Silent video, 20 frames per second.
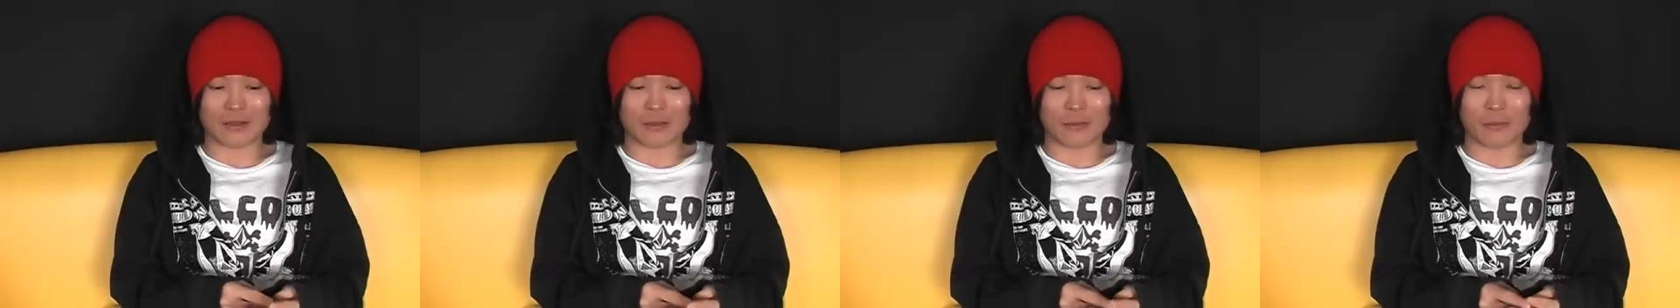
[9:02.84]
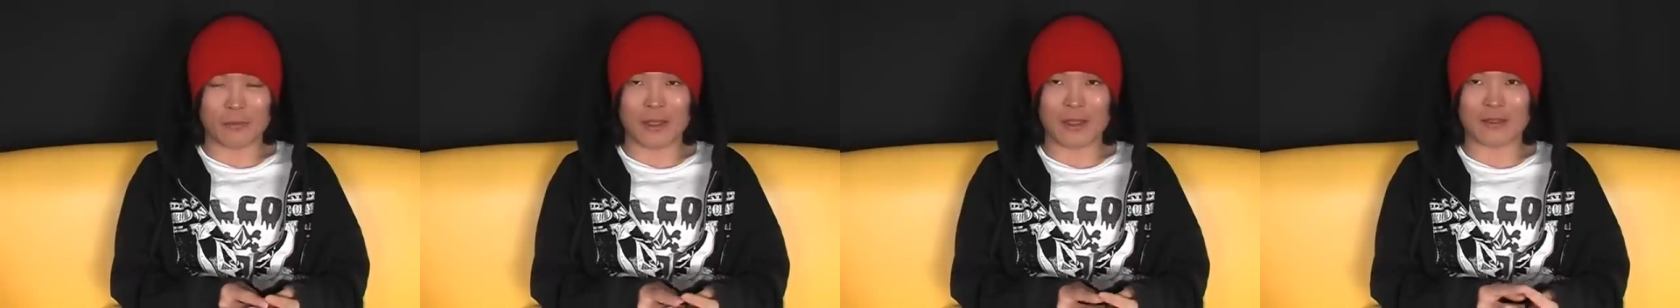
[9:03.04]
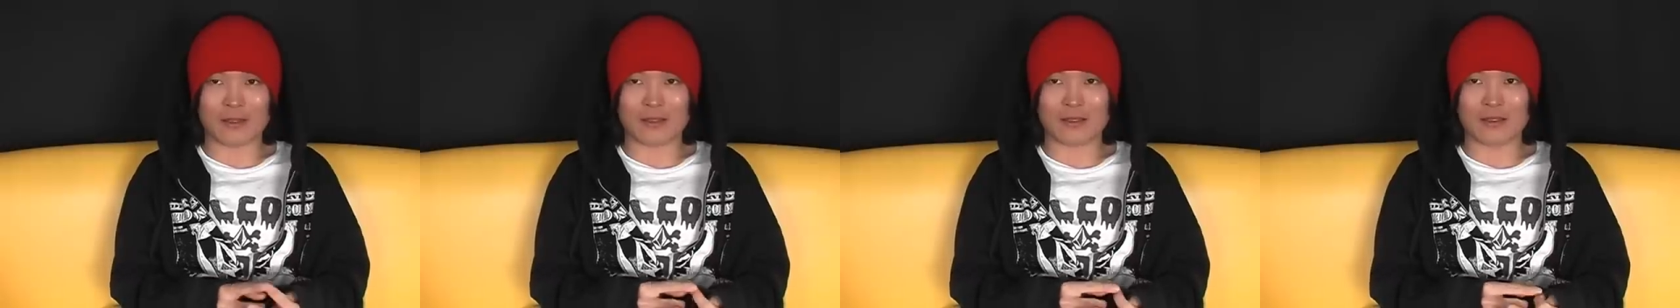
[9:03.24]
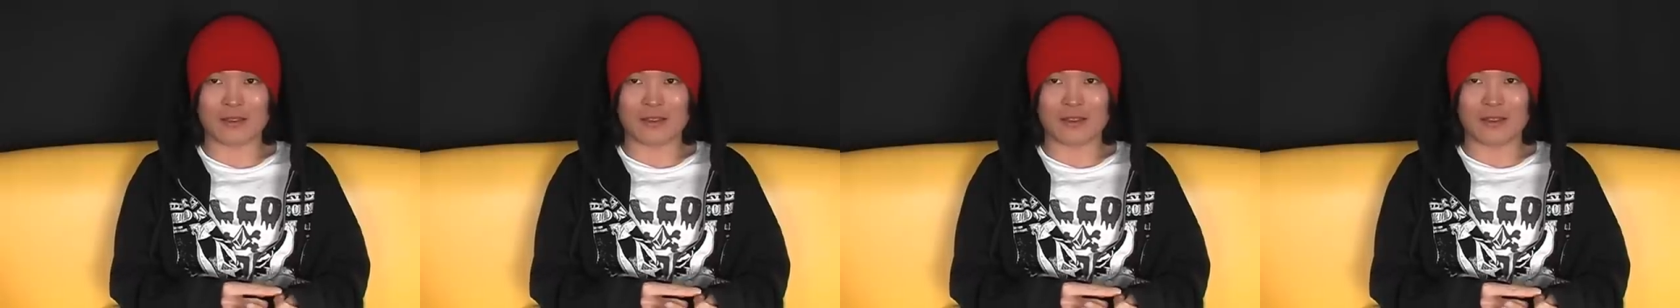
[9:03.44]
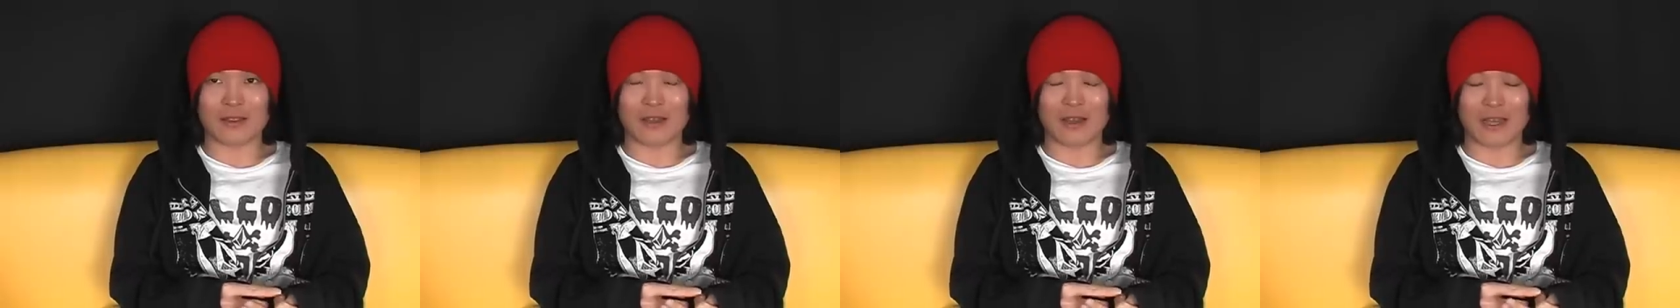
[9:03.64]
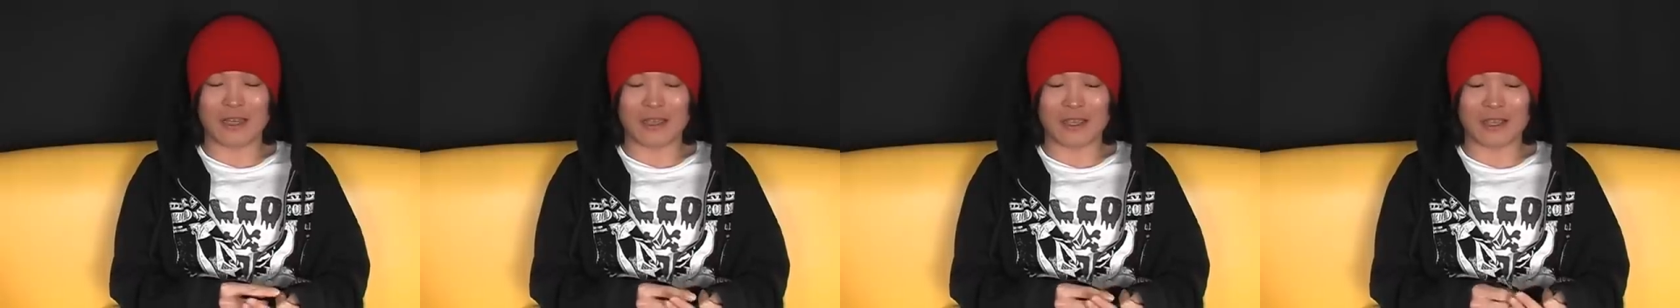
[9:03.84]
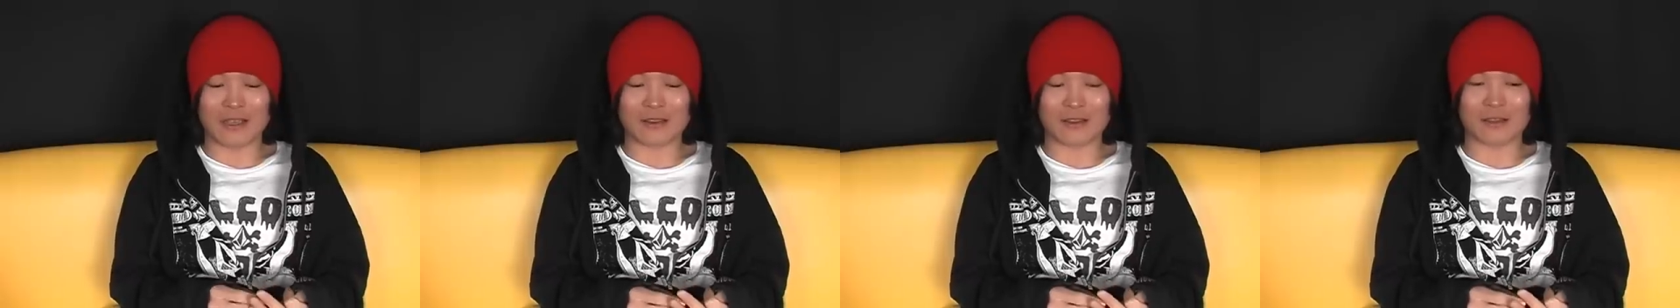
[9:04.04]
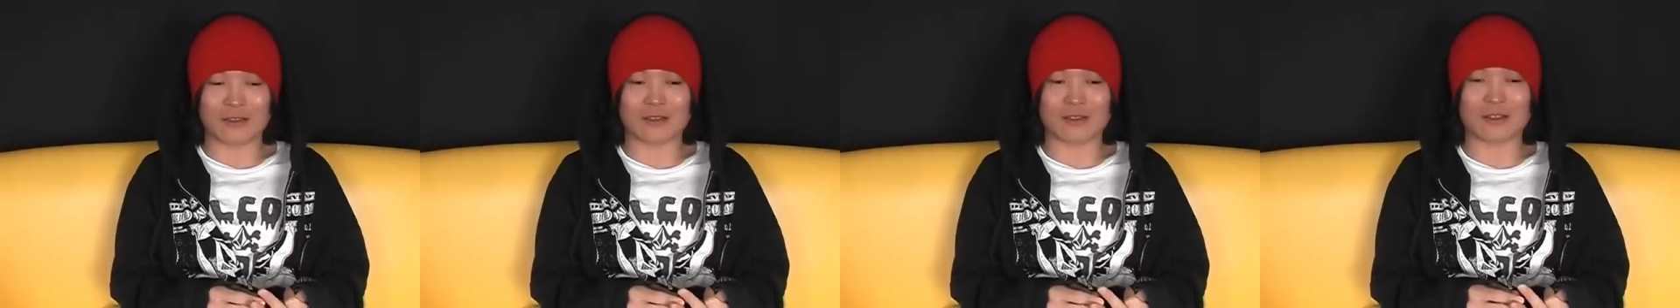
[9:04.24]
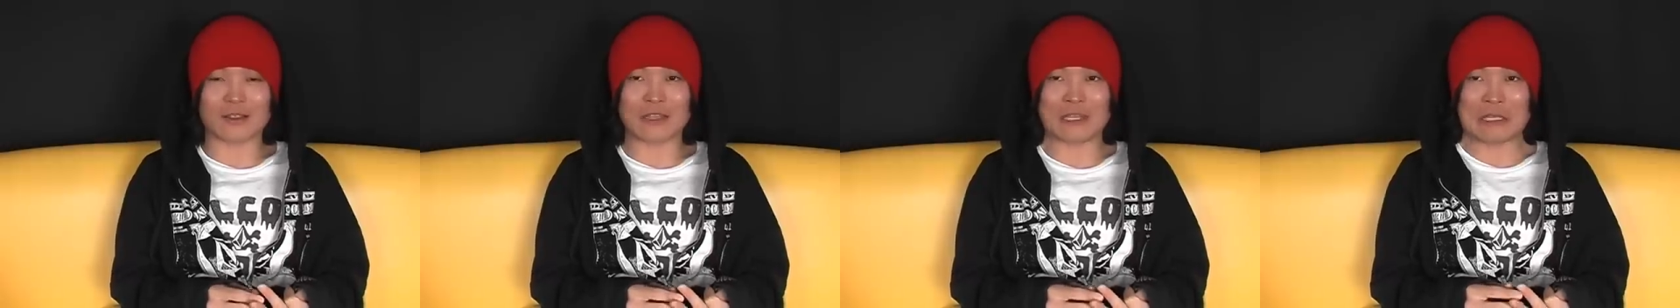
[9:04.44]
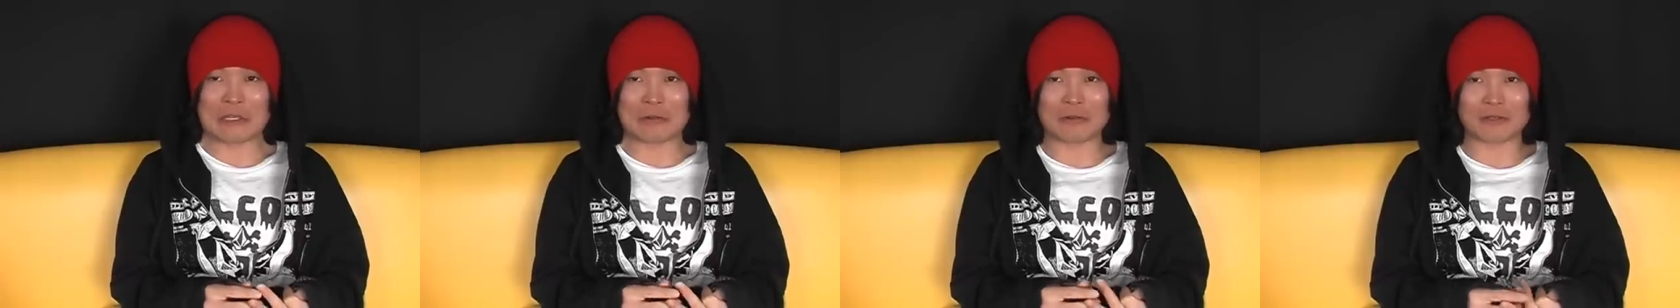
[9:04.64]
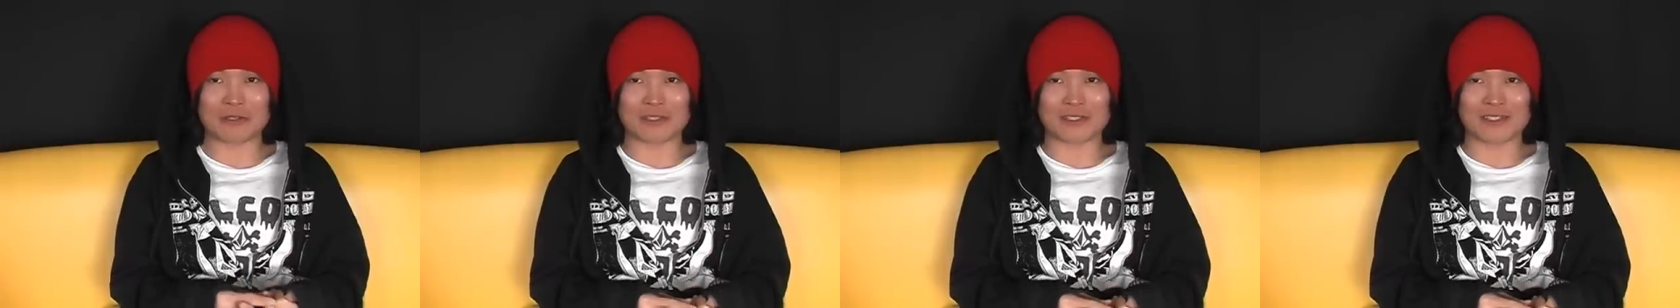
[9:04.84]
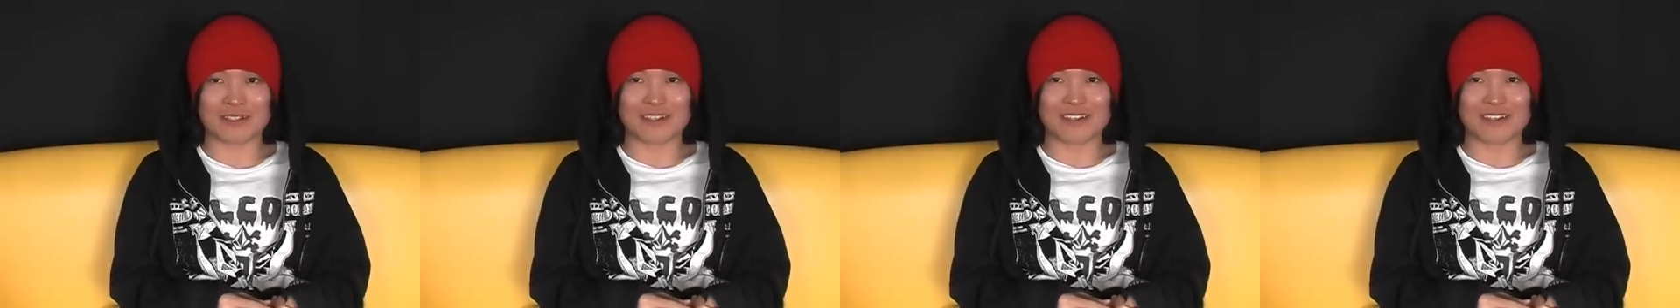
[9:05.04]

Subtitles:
math, I hated English,